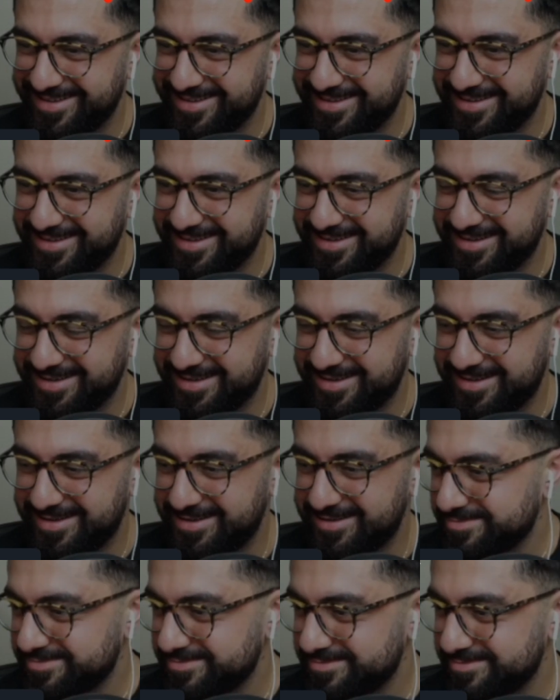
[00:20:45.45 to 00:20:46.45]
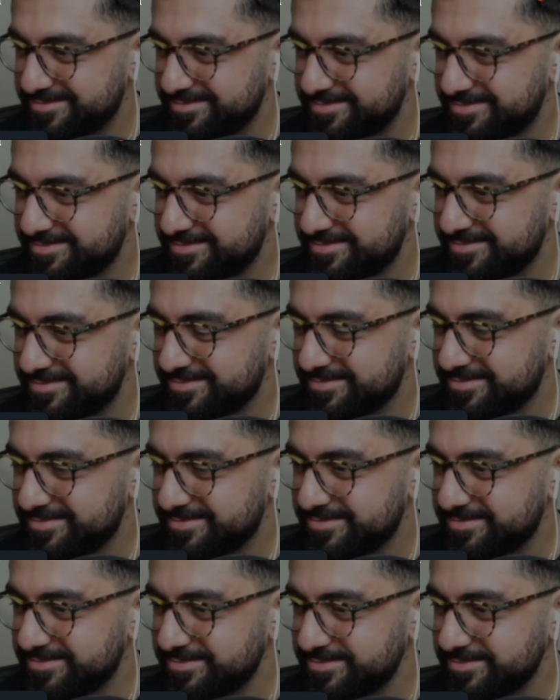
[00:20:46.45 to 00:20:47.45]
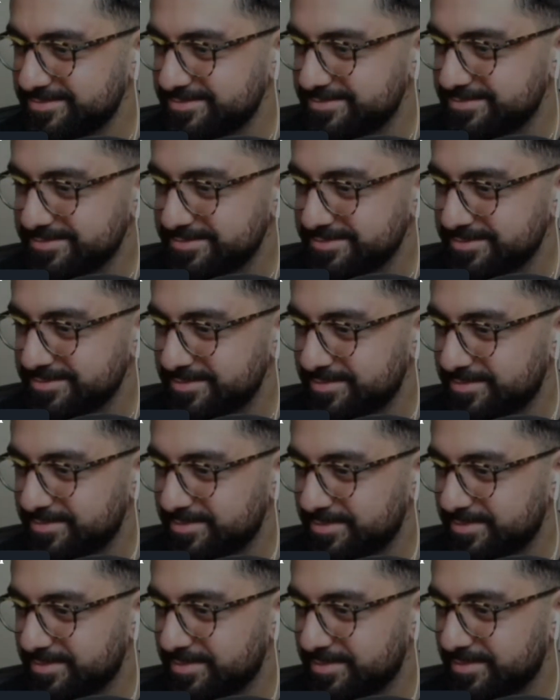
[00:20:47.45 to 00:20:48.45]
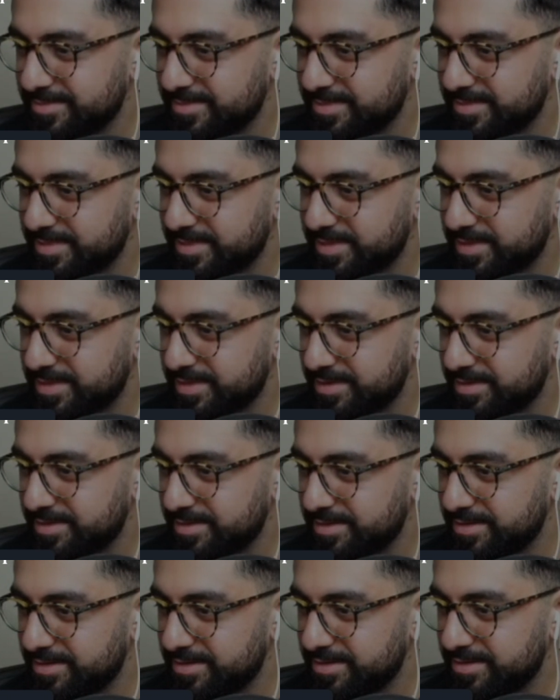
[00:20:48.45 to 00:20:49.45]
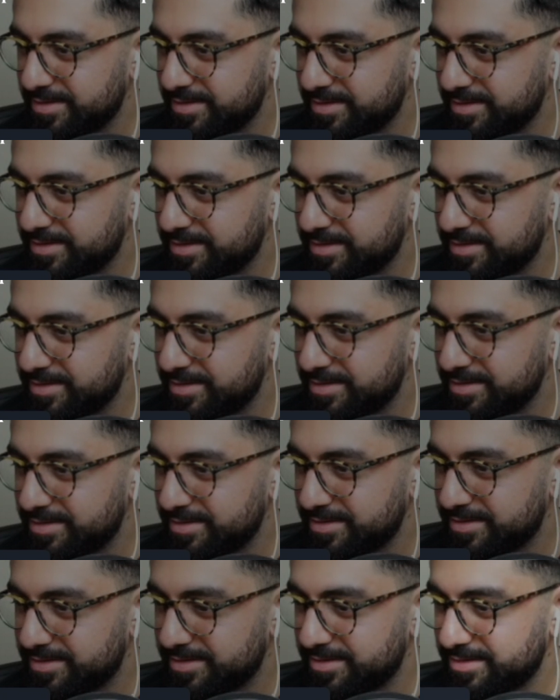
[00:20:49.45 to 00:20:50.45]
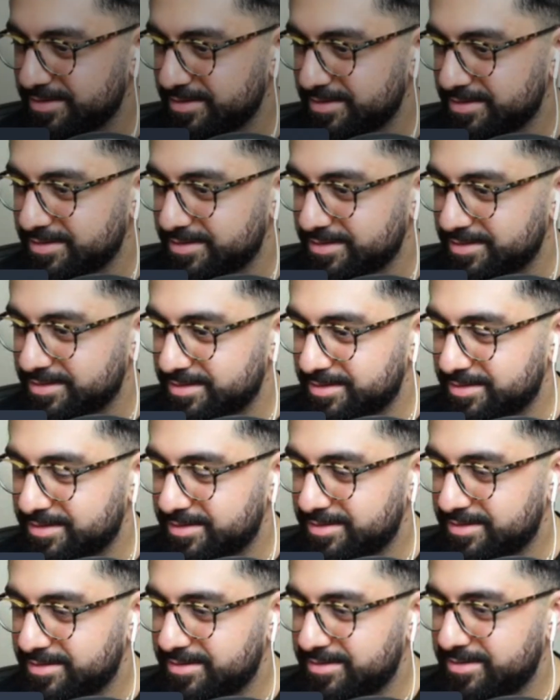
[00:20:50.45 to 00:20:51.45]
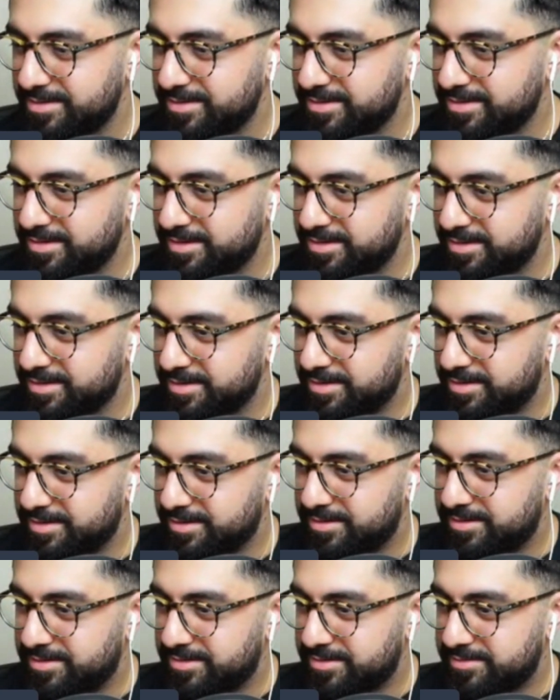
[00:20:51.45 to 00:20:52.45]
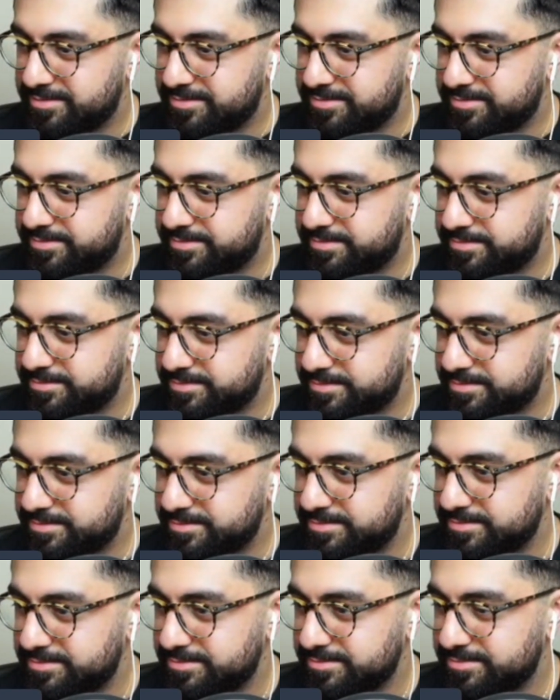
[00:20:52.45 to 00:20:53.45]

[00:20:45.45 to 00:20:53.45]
This person isn't speaking.